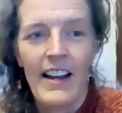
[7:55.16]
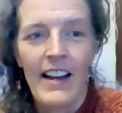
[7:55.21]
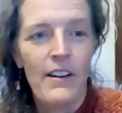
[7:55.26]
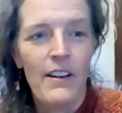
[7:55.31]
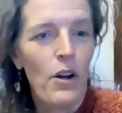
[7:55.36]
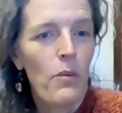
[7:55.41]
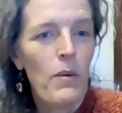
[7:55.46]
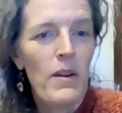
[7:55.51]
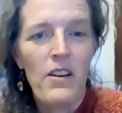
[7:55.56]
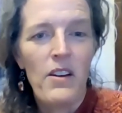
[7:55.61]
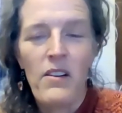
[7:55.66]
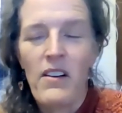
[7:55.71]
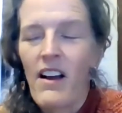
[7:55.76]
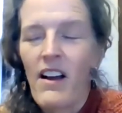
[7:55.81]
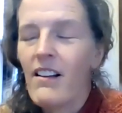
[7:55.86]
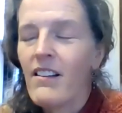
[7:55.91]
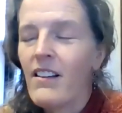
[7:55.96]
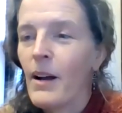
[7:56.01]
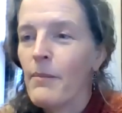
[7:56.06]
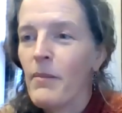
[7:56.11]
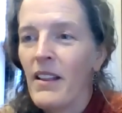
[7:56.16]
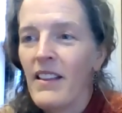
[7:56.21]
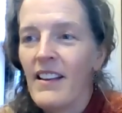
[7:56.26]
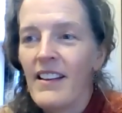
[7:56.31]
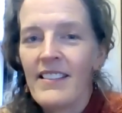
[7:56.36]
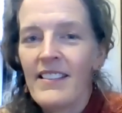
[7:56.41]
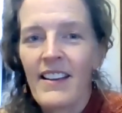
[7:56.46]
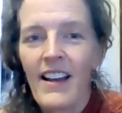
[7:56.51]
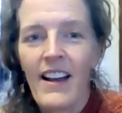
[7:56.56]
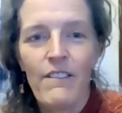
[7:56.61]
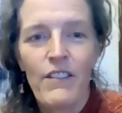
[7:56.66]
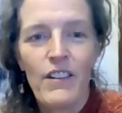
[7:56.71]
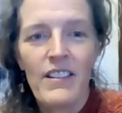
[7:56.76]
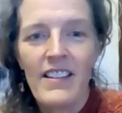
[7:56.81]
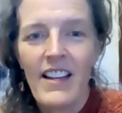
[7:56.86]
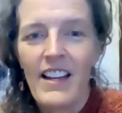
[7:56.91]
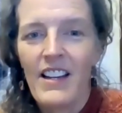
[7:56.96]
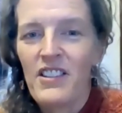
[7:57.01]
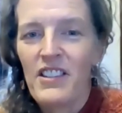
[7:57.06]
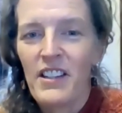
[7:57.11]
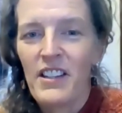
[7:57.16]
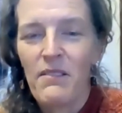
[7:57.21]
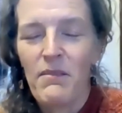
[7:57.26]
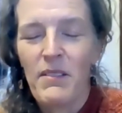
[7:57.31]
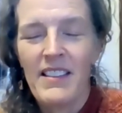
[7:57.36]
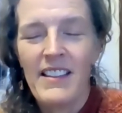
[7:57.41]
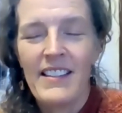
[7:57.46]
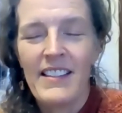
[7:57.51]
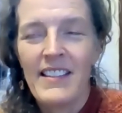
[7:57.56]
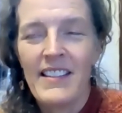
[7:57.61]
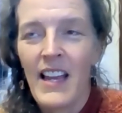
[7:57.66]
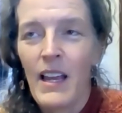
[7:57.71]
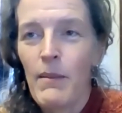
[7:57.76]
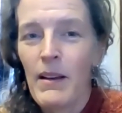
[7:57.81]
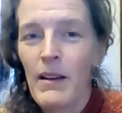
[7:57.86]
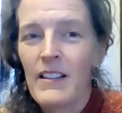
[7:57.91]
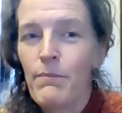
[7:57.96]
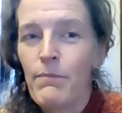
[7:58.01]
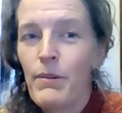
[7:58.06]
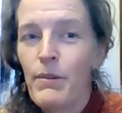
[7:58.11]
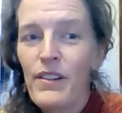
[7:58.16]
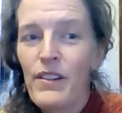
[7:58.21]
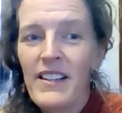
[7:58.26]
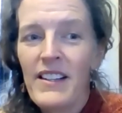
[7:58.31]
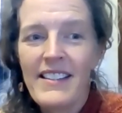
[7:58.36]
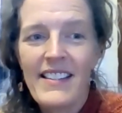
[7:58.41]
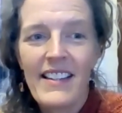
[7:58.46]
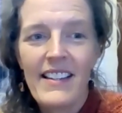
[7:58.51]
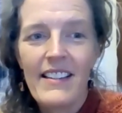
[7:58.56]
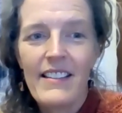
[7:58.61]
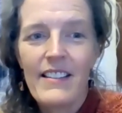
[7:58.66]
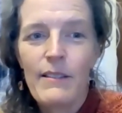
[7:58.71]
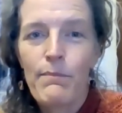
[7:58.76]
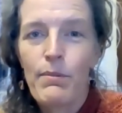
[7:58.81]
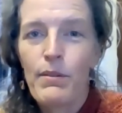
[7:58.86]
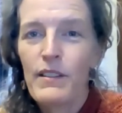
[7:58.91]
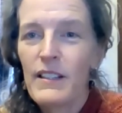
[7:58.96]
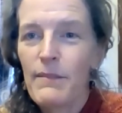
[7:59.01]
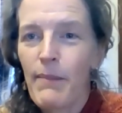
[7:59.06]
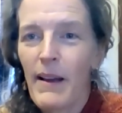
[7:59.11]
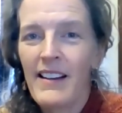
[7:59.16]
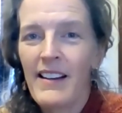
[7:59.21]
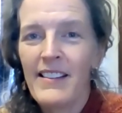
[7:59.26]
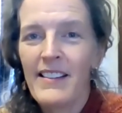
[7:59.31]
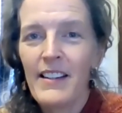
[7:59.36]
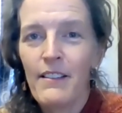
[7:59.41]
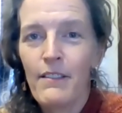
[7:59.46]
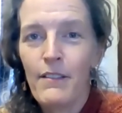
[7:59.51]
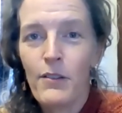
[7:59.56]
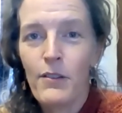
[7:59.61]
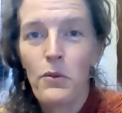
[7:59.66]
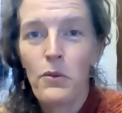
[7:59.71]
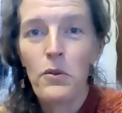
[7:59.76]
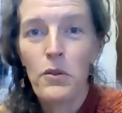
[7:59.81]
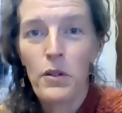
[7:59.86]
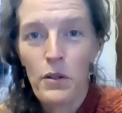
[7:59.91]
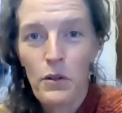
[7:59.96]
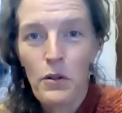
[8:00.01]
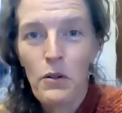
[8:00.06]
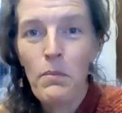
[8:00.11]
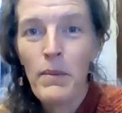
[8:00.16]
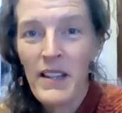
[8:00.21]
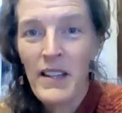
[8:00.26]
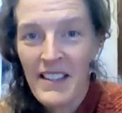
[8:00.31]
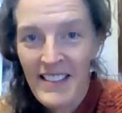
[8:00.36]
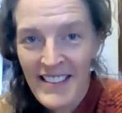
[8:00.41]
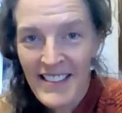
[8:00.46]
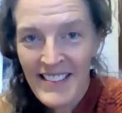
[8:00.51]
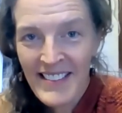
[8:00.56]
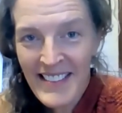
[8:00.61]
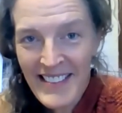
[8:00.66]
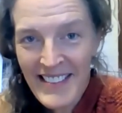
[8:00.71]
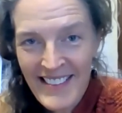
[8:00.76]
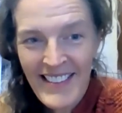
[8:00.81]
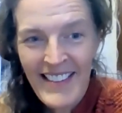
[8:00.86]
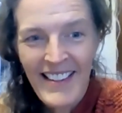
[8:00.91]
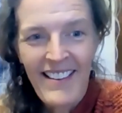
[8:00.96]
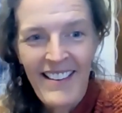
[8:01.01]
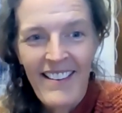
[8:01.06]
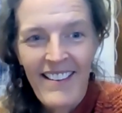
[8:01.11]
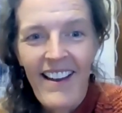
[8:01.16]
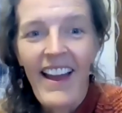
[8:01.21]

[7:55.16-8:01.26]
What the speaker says: I know we don't all come to this conversation with the same experiences, perspectives, or opinions,